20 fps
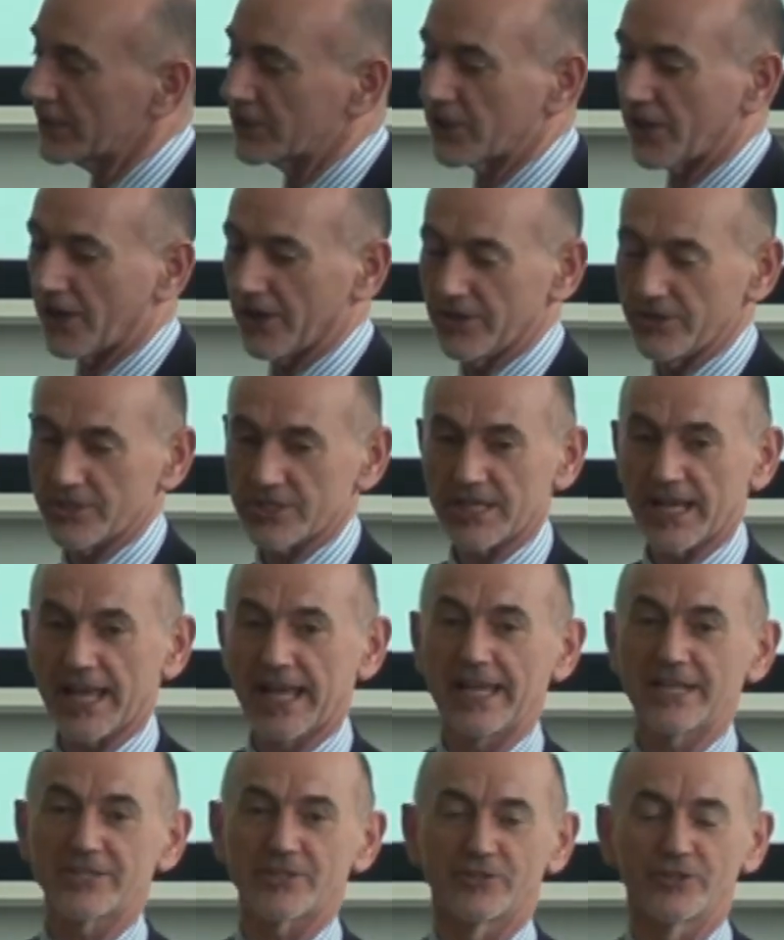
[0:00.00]
the
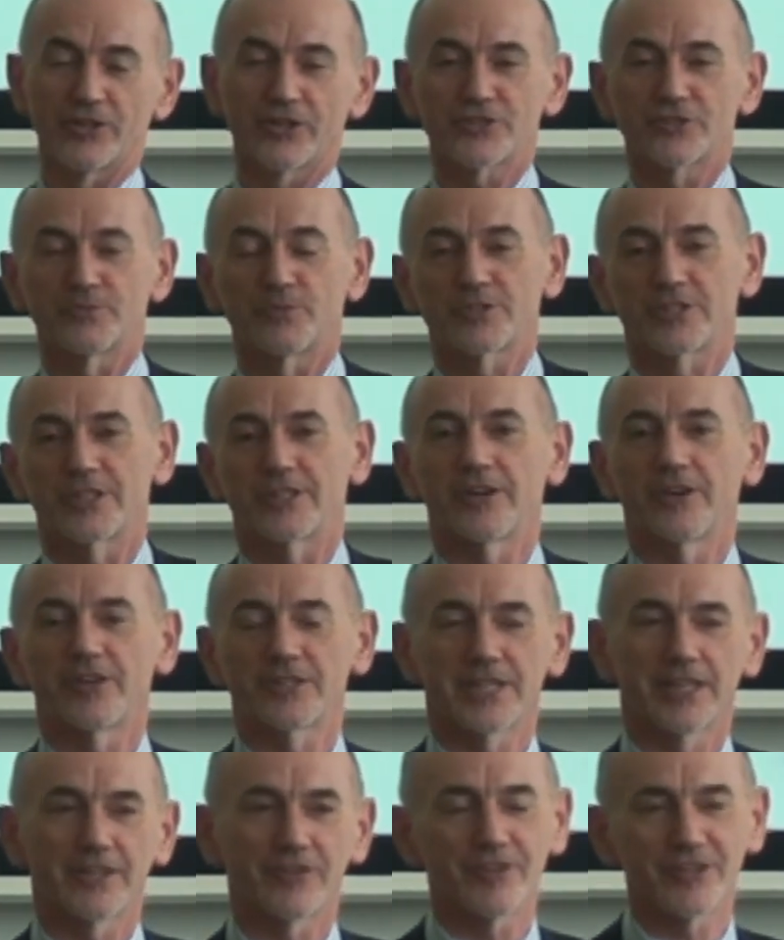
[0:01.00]
downsides, or not so much the
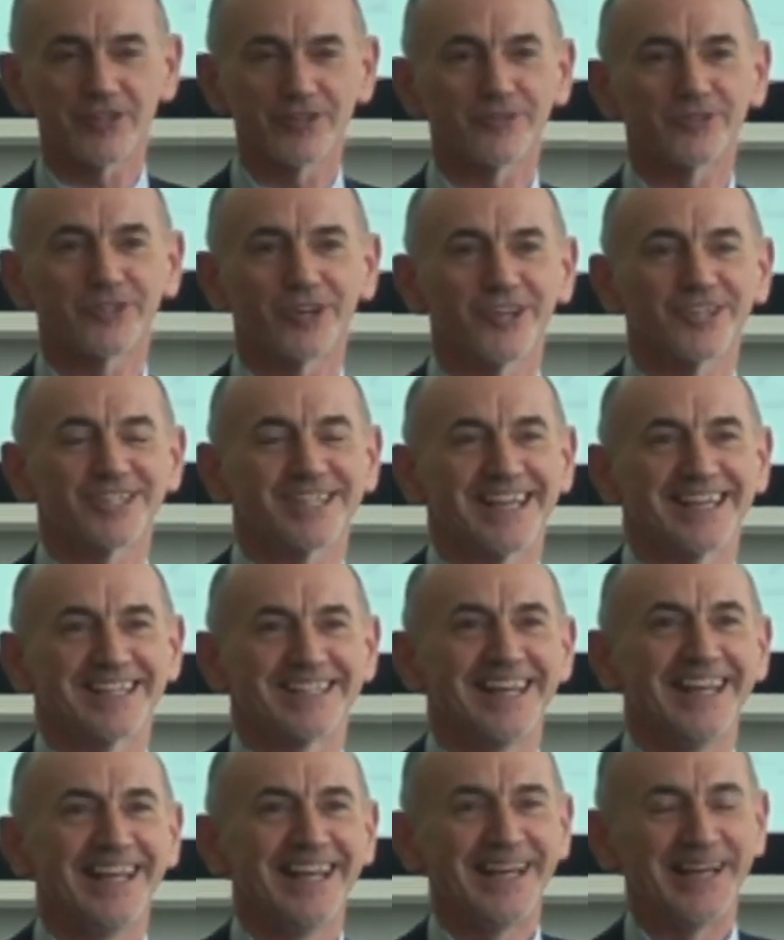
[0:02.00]
downside, there is no
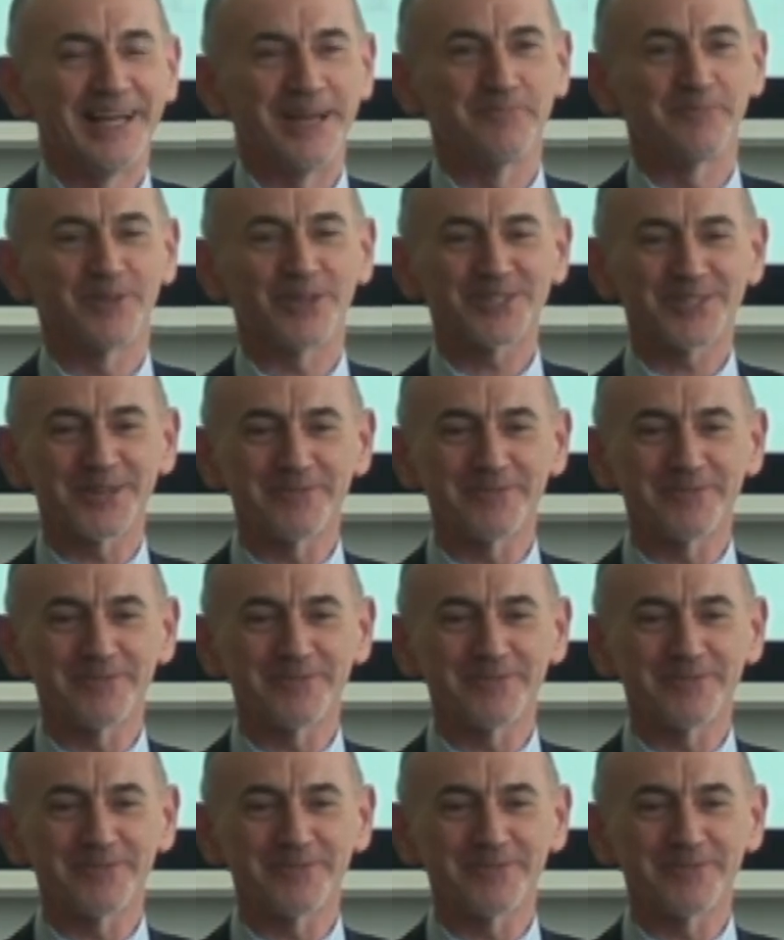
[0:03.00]
downsides.